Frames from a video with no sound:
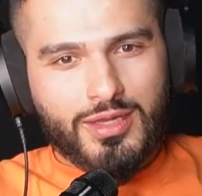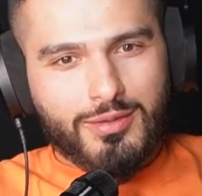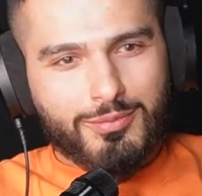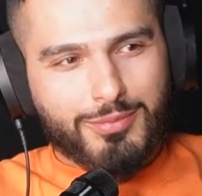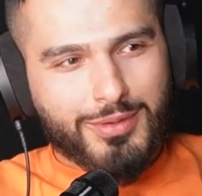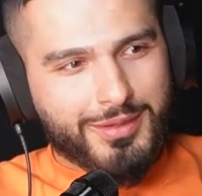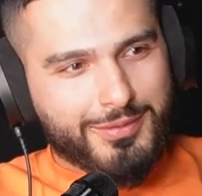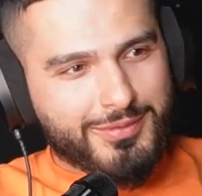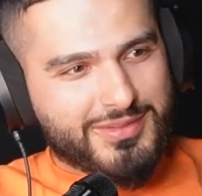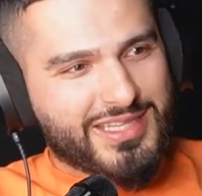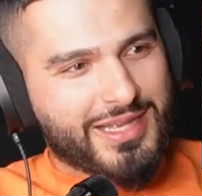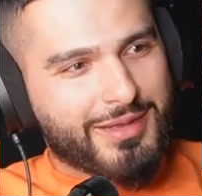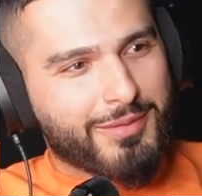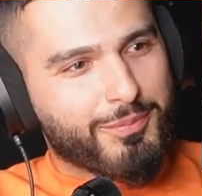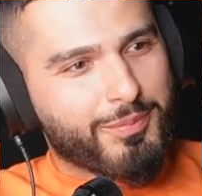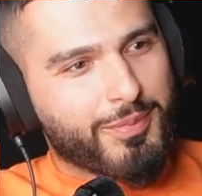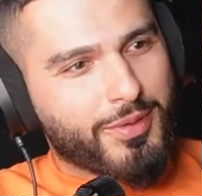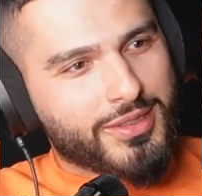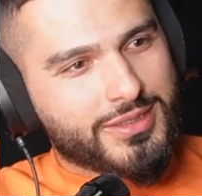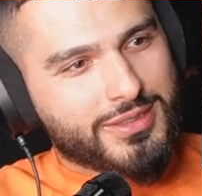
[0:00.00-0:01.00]
Played
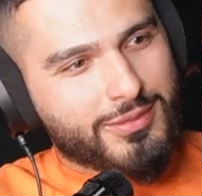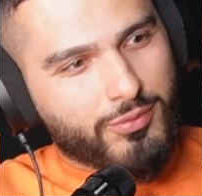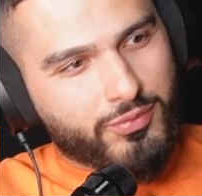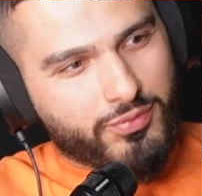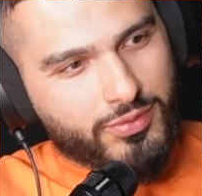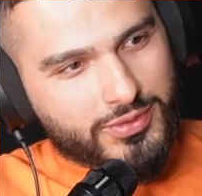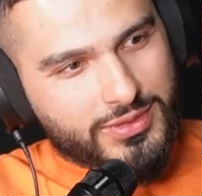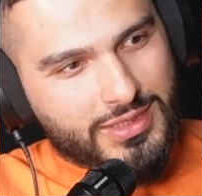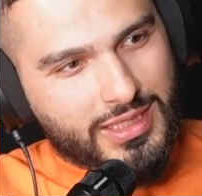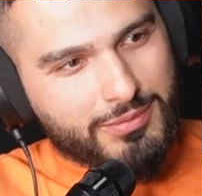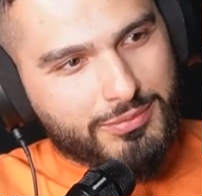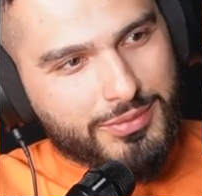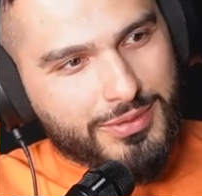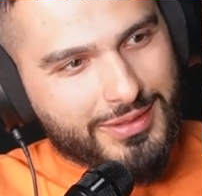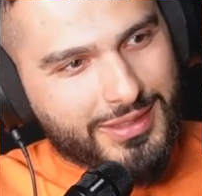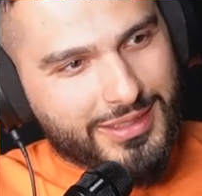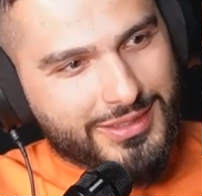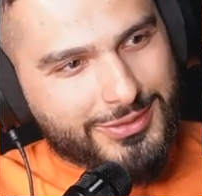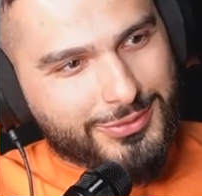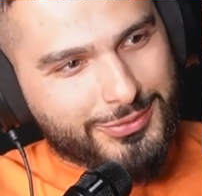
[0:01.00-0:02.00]
basketball for the Zambian
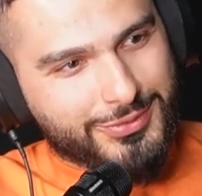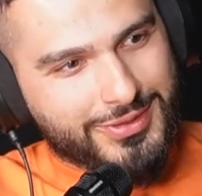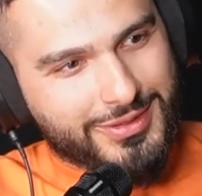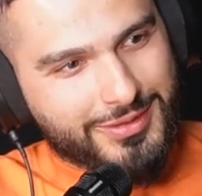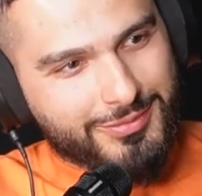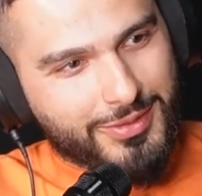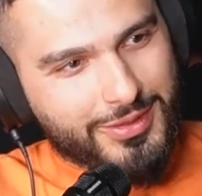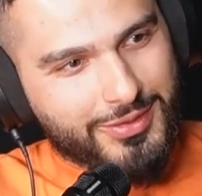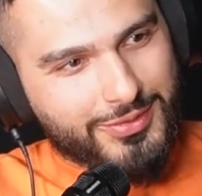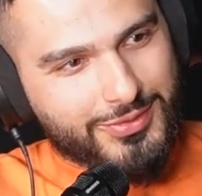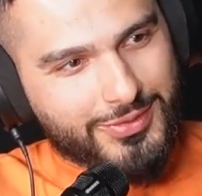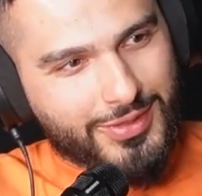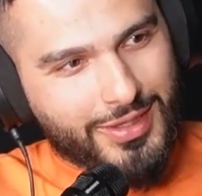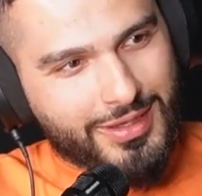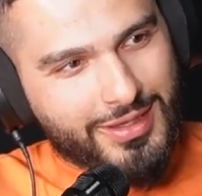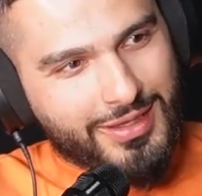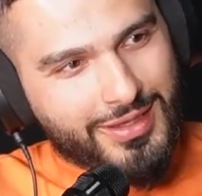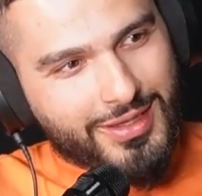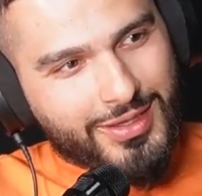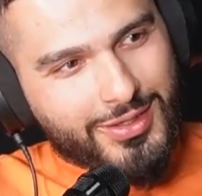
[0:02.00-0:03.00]
national team, and he was like,
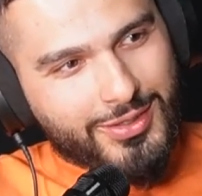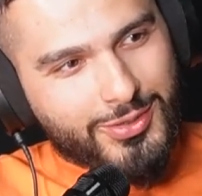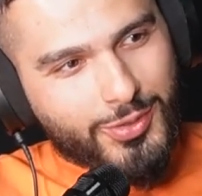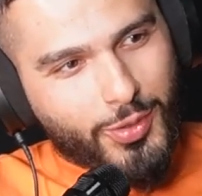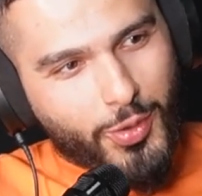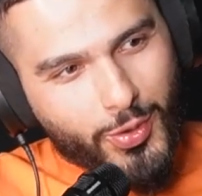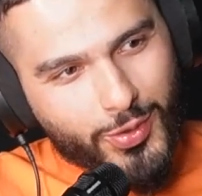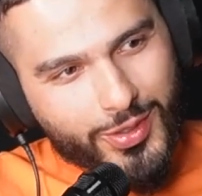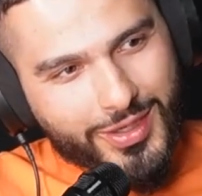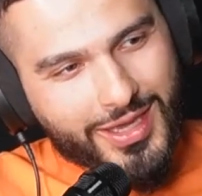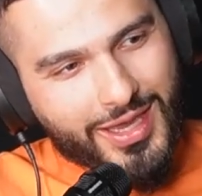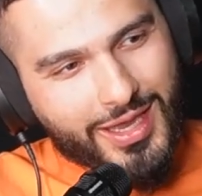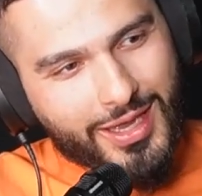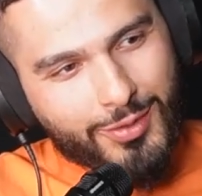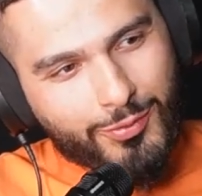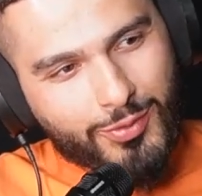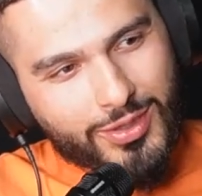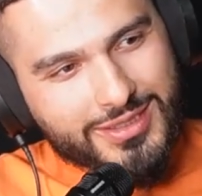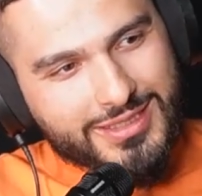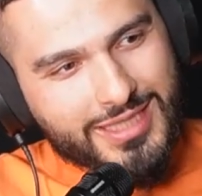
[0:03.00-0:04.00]
yo, okay,
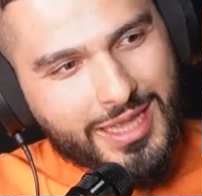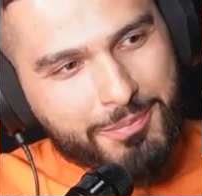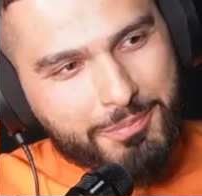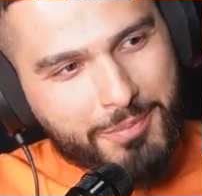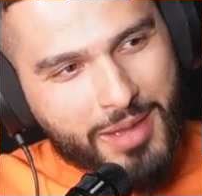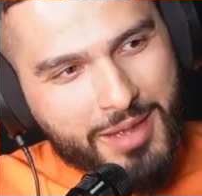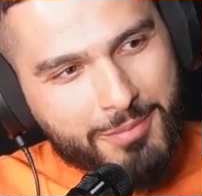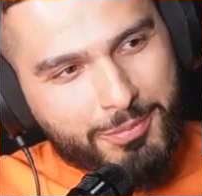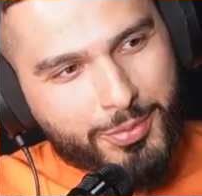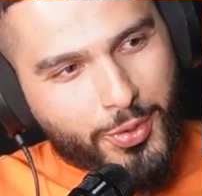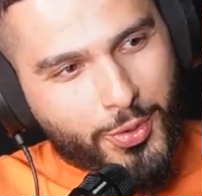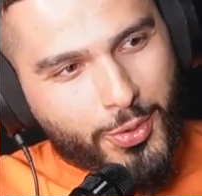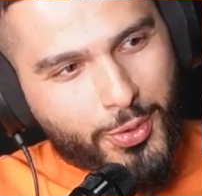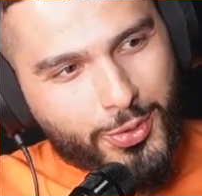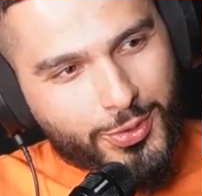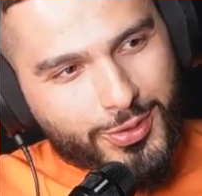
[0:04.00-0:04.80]
what's up, my bro?